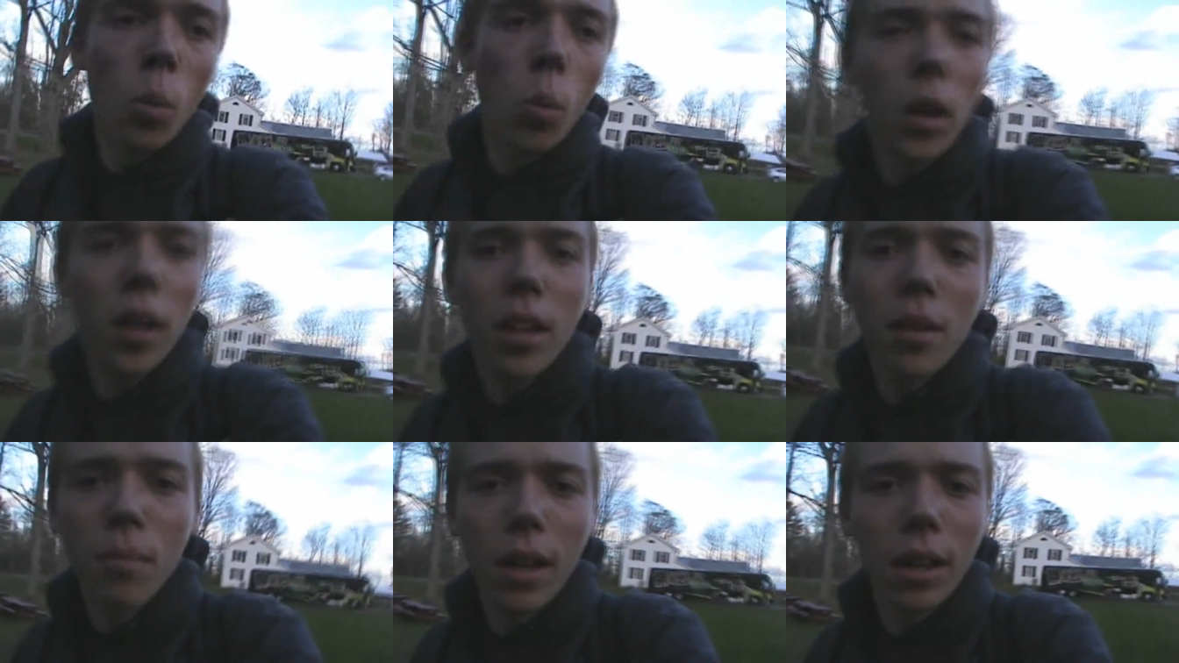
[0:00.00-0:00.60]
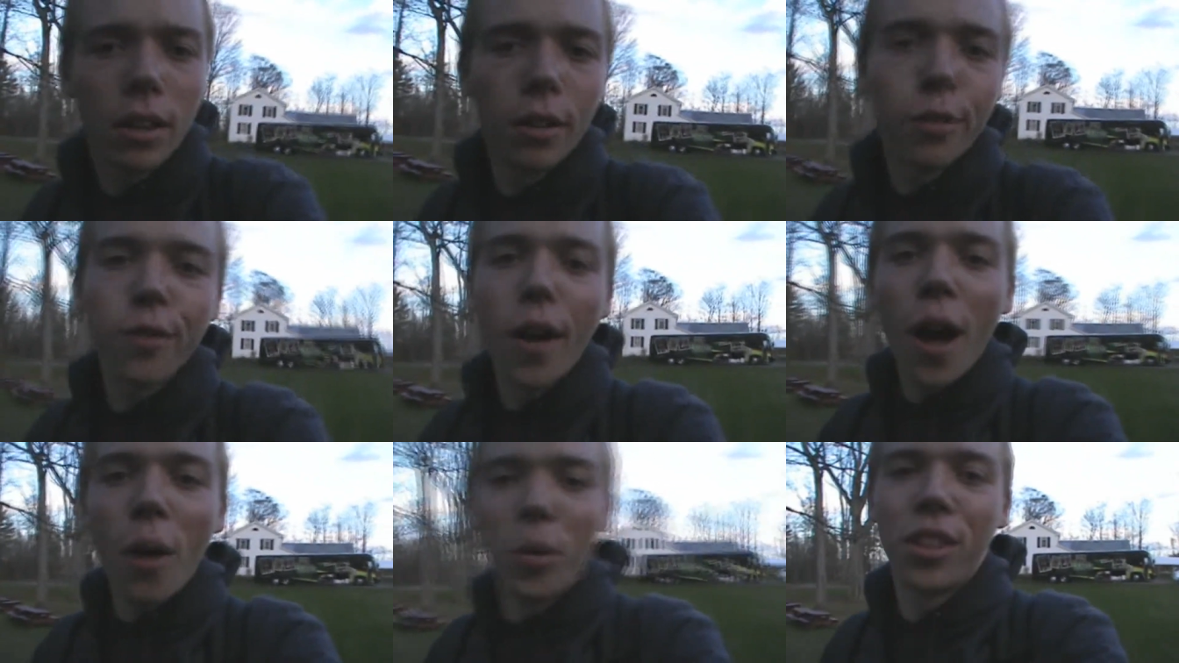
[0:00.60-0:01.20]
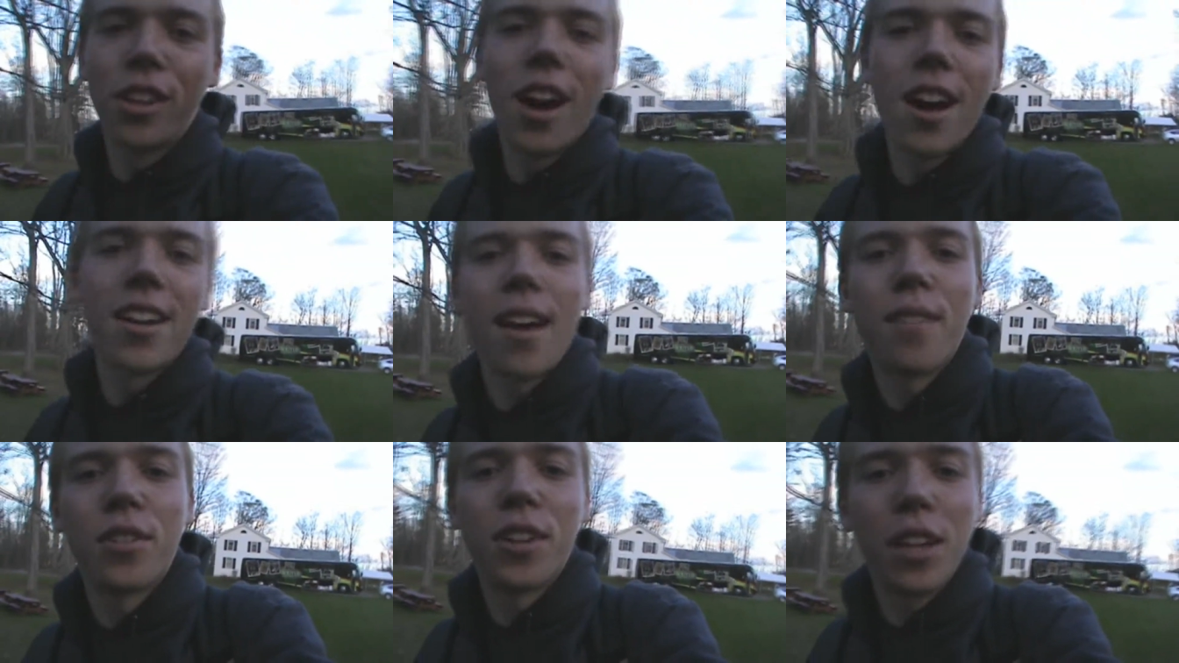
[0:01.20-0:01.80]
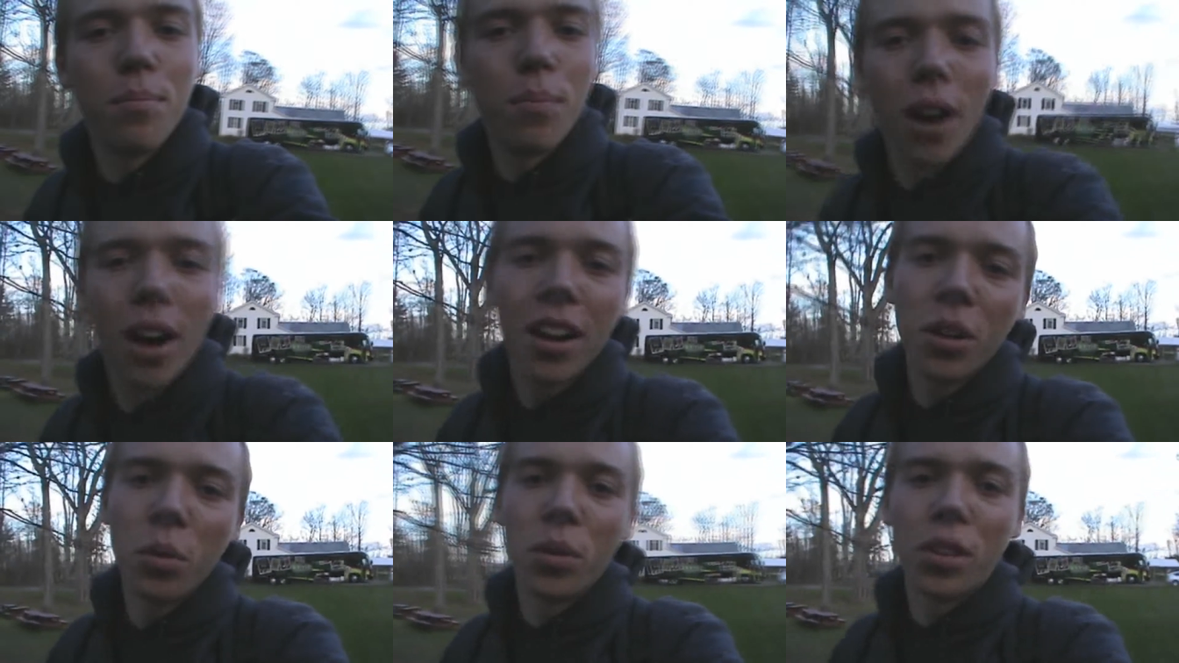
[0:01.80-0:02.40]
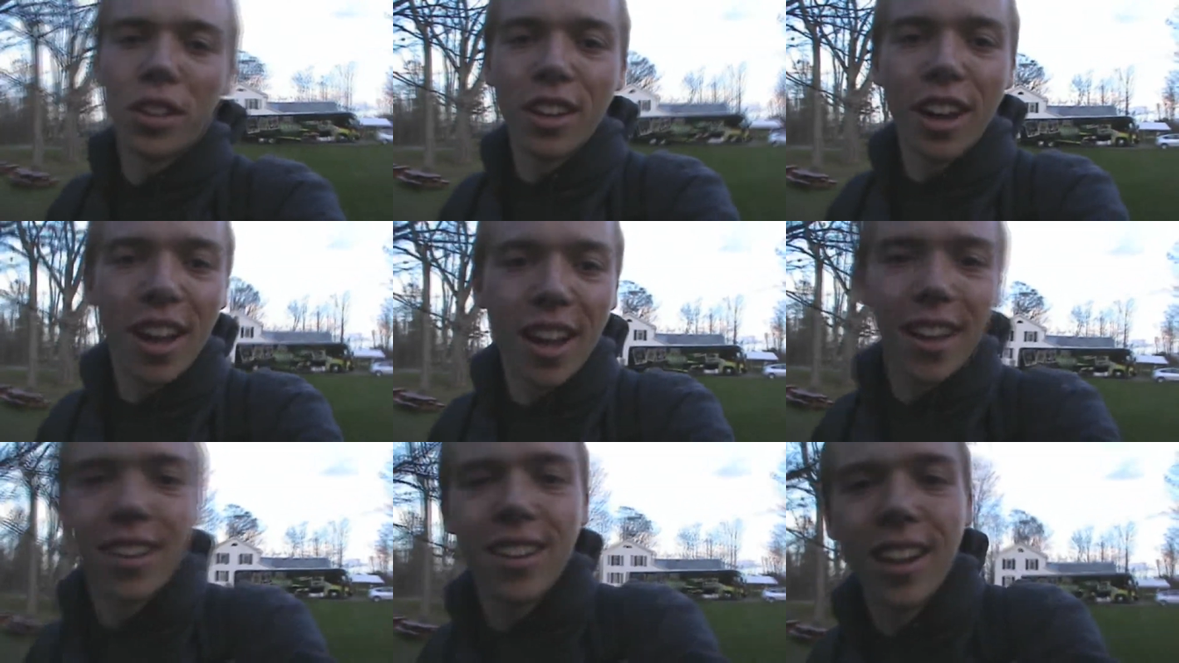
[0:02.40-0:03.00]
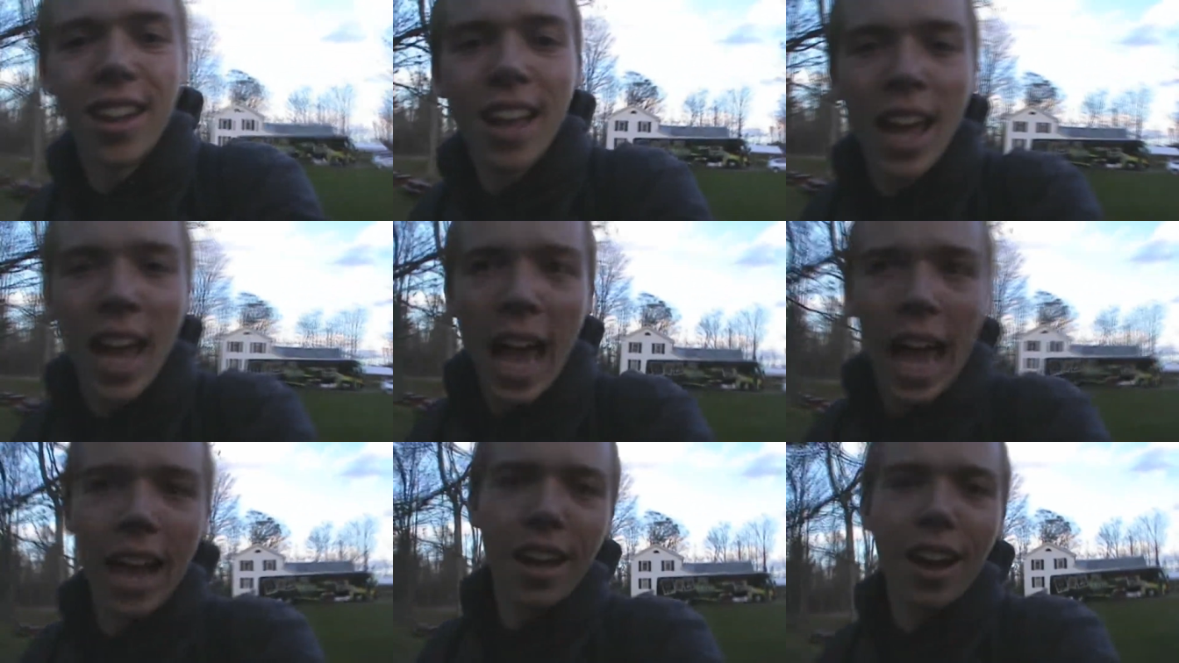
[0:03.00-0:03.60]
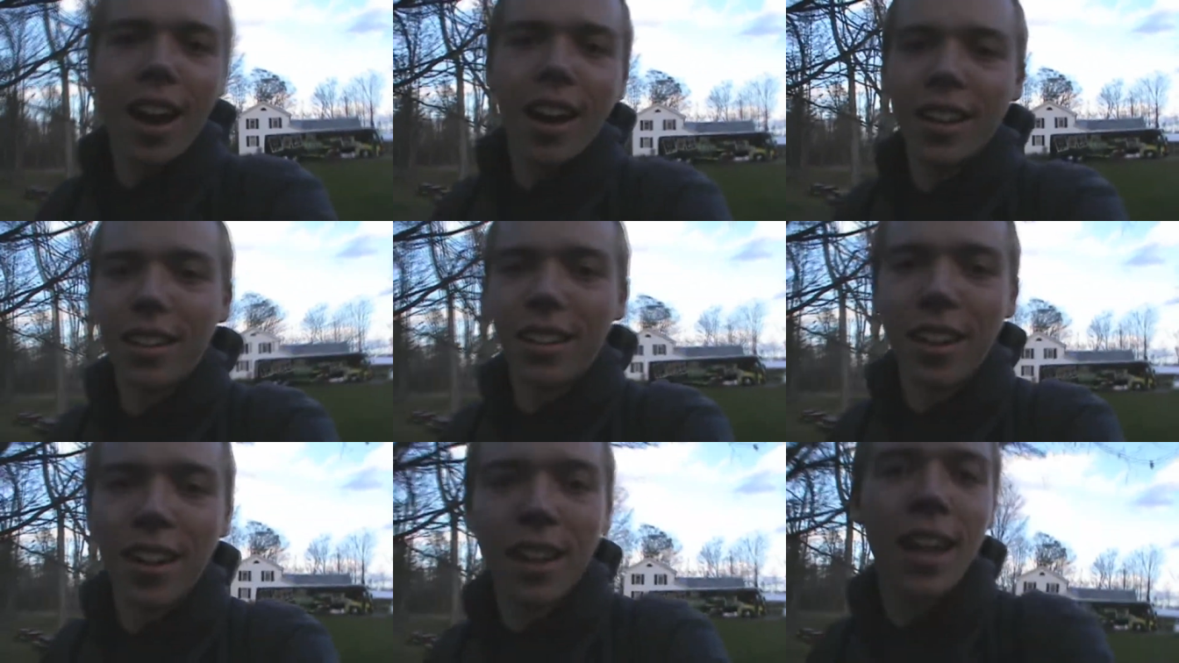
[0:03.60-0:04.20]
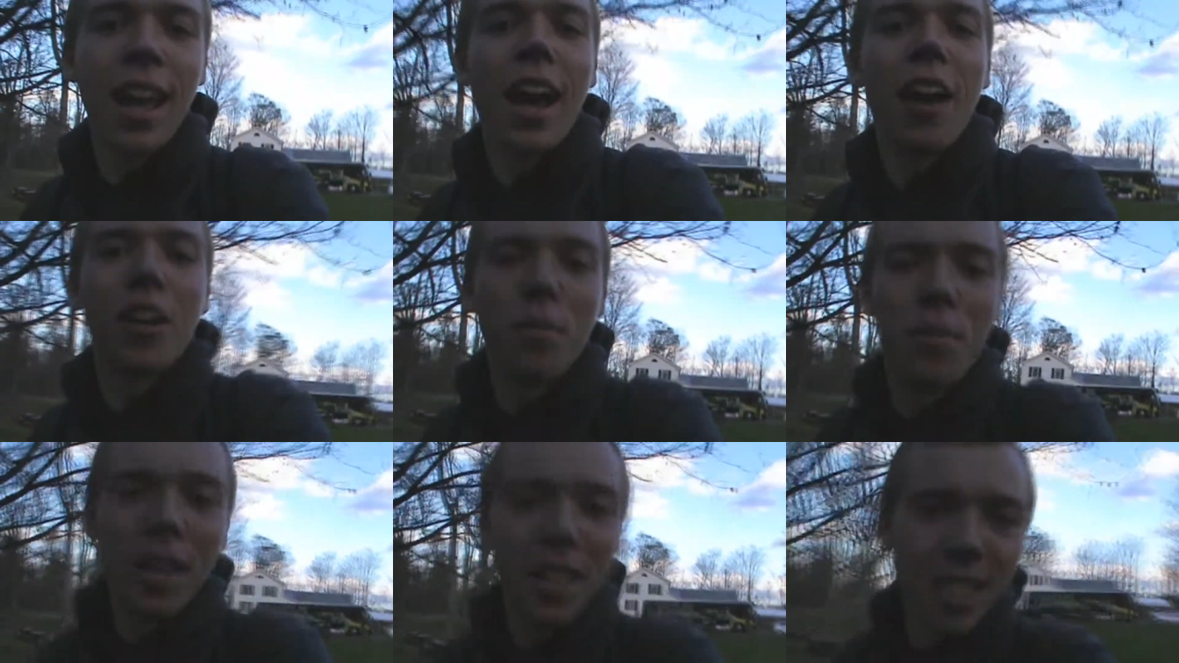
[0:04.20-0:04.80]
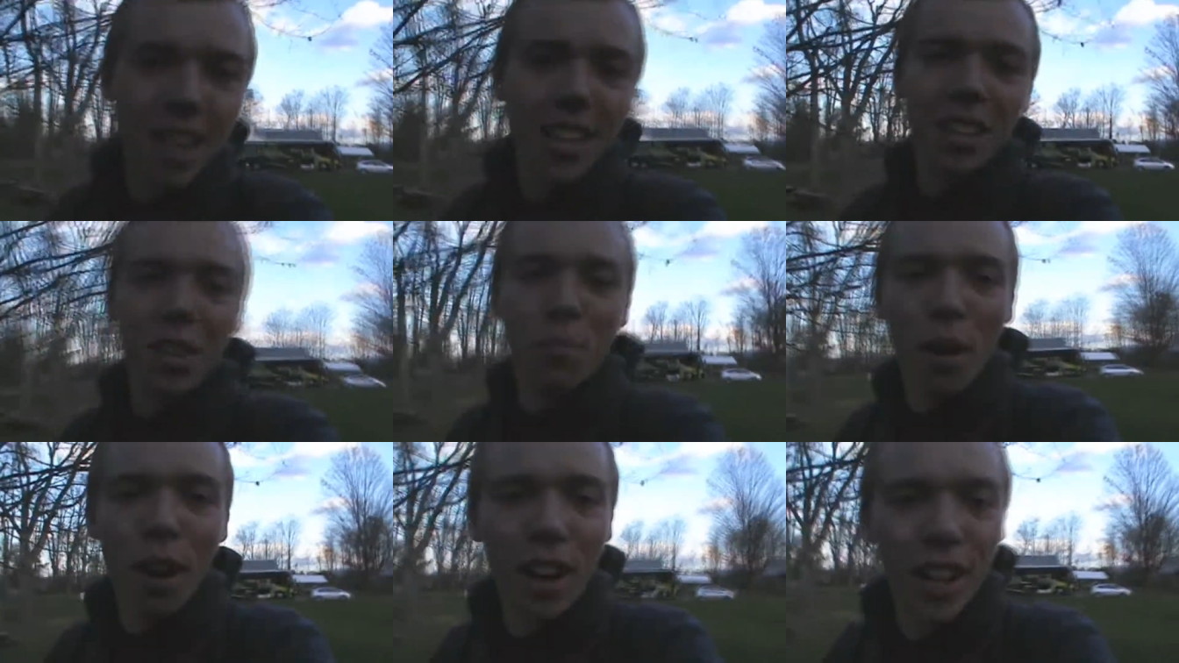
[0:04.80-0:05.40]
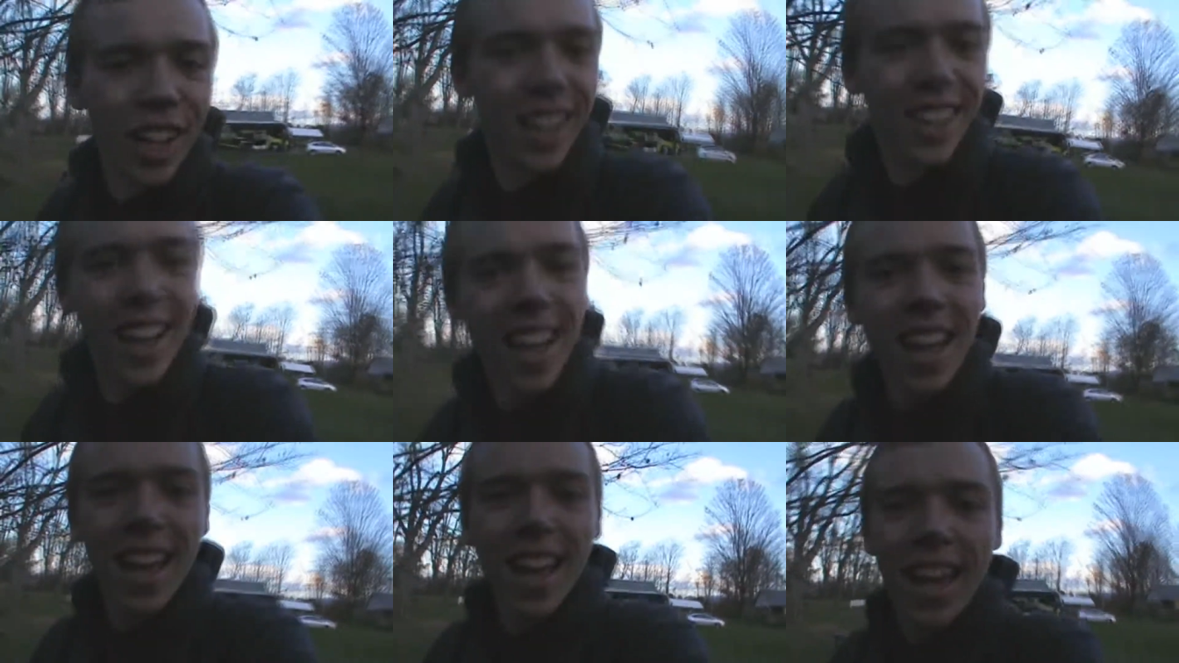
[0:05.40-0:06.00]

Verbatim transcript: William Miller fought with God after he bargained with God and God up his end of the bargain,